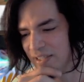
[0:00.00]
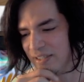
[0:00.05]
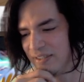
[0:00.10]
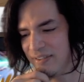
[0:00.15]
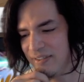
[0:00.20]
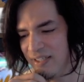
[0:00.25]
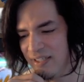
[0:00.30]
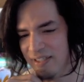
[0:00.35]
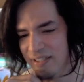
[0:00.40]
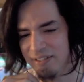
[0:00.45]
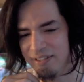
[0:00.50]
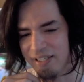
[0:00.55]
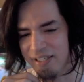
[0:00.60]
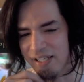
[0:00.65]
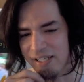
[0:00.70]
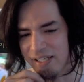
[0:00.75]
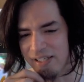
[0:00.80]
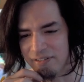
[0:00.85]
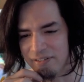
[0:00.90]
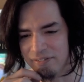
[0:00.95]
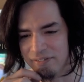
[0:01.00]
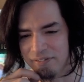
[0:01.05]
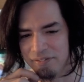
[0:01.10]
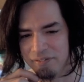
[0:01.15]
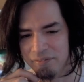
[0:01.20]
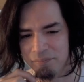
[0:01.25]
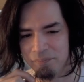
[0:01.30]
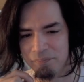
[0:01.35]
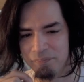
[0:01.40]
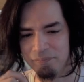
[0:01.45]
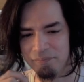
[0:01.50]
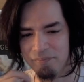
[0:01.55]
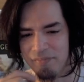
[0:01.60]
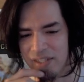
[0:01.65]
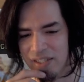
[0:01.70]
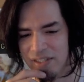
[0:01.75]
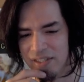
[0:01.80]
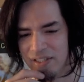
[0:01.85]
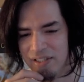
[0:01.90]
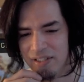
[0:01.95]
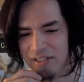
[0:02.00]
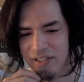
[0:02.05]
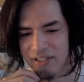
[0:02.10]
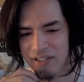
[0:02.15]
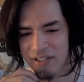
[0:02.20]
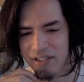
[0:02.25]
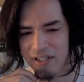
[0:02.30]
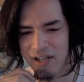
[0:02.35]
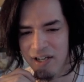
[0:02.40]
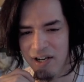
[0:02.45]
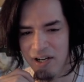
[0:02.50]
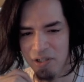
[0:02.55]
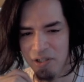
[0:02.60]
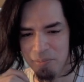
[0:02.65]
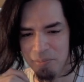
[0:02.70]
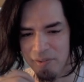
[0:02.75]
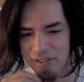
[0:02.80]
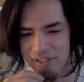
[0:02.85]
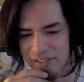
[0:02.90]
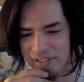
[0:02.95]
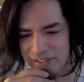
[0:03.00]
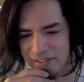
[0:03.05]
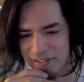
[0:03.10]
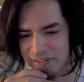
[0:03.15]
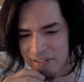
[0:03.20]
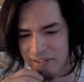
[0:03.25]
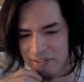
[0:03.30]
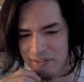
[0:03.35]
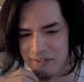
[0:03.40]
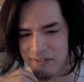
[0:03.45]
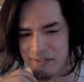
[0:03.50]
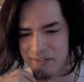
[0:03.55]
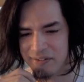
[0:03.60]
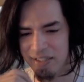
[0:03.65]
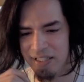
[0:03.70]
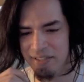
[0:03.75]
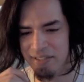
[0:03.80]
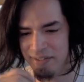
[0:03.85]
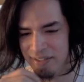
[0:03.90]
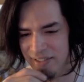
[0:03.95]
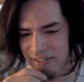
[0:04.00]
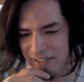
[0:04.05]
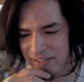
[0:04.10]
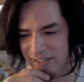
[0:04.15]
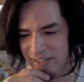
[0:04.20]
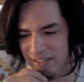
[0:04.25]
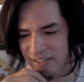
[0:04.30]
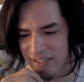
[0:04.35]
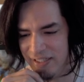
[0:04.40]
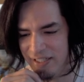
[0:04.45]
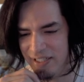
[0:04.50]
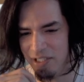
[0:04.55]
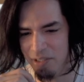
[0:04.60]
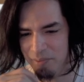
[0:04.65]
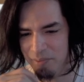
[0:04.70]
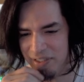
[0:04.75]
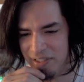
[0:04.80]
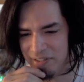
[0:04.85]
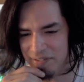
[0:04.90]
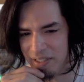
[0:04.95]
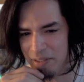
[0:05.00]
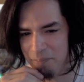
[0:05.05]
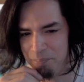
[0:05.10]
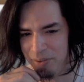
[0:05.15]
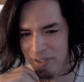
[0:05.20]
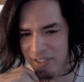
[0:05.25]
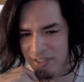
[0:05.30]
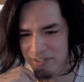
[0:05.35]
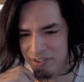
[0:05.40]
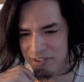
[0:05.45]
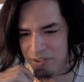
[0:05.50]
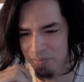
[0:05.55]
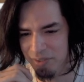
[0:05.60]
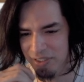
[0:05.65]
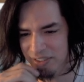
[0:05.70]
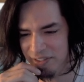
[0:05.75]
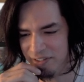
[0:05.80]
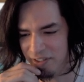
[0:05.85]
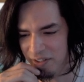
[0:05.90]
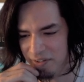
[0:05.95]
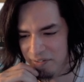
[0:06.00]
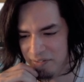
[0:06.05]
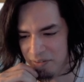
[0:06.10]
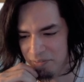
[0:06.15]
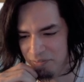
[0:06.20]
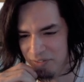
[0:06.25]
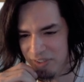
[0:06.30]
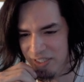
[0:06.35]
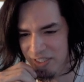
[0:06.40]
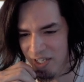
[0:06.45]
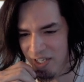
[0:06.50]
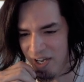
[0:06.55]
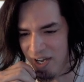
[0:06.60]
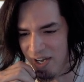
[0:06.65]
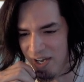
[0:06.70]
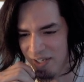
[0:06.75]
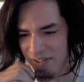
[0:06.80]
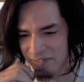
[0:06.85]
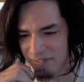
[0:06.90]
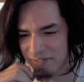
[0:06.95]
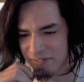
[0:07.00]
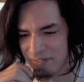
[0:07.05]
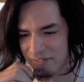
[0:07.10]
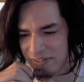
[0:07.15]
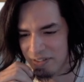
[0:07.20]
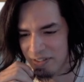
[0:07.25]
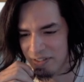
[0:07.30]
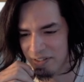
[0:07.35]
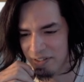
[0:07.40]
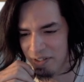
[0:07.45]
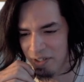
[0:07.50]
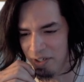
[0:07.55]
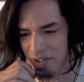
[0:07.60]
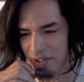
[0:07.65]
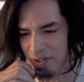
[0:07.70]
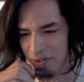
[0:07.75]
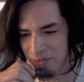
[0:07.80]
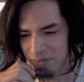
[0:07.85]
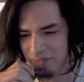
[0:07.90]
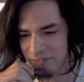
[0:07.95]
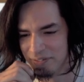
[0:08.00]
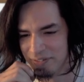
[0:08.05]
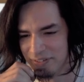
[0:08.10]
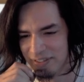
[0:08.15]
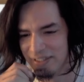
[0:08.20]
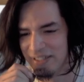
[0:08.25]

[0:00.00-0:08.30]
Then again... Oh my goodness. Is he gonna get it here because I played too many cards over here? Uh-oh.